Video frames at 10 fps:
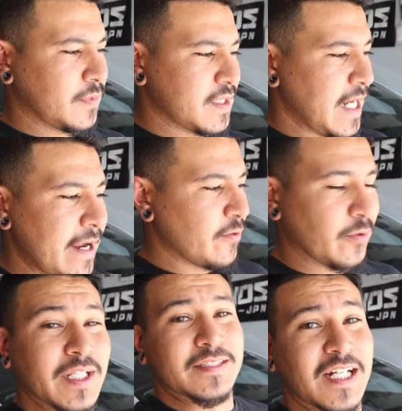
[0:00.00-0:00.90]
Because I haven't
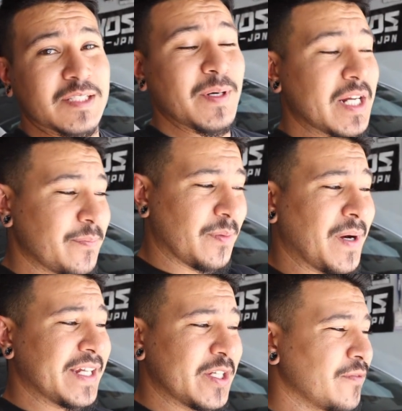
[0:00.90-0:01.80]
really talked about it, but
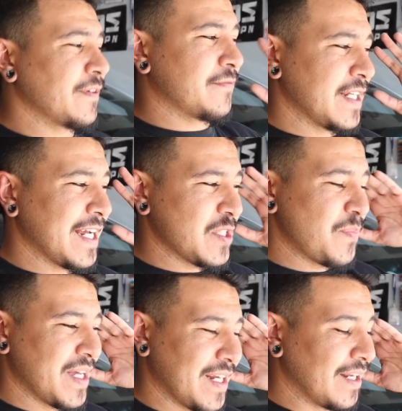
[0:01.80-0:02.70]
my Q50 has
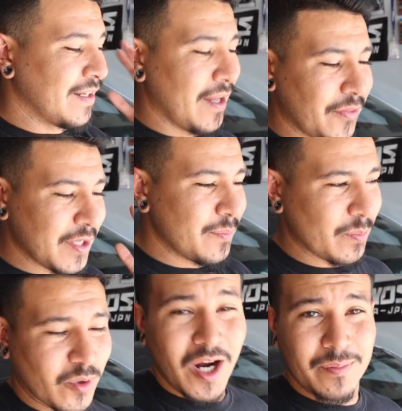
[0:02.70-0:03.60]
been nothing but
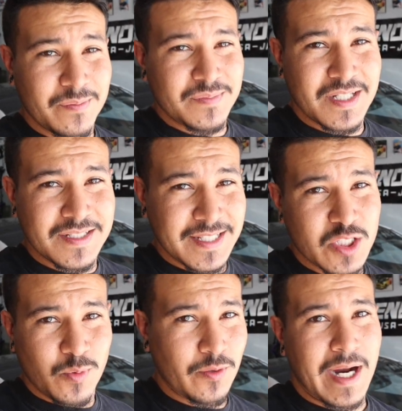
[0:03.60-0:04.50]
problems
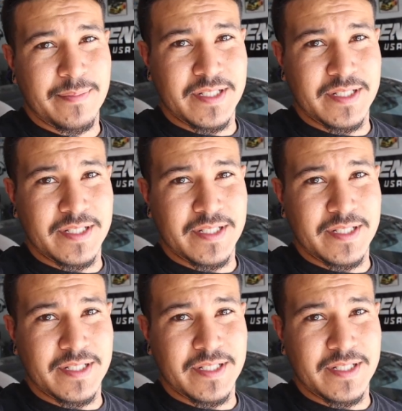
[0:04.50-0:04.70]
since we wrapped